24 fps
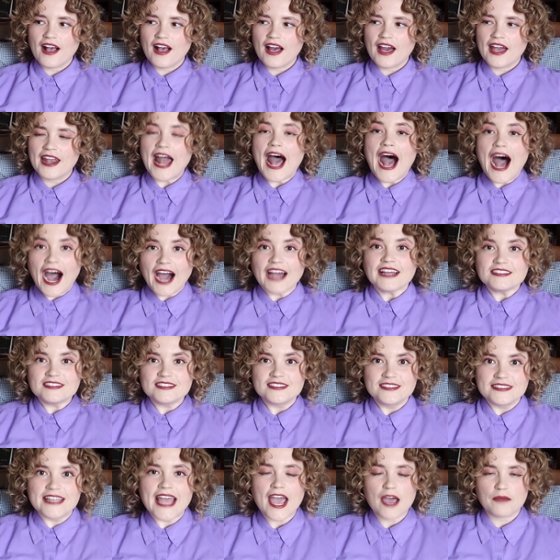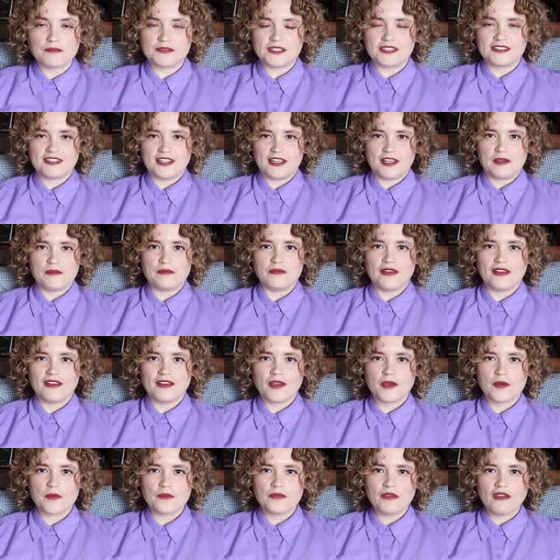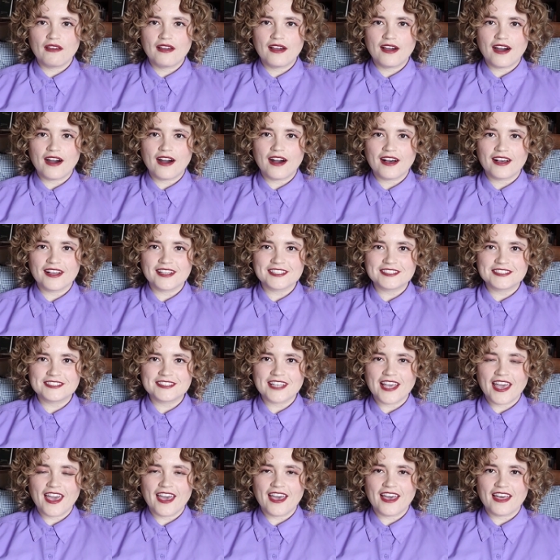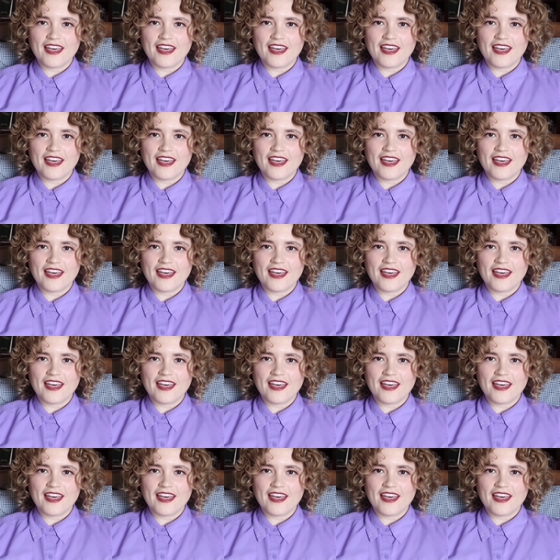And I snapped at him because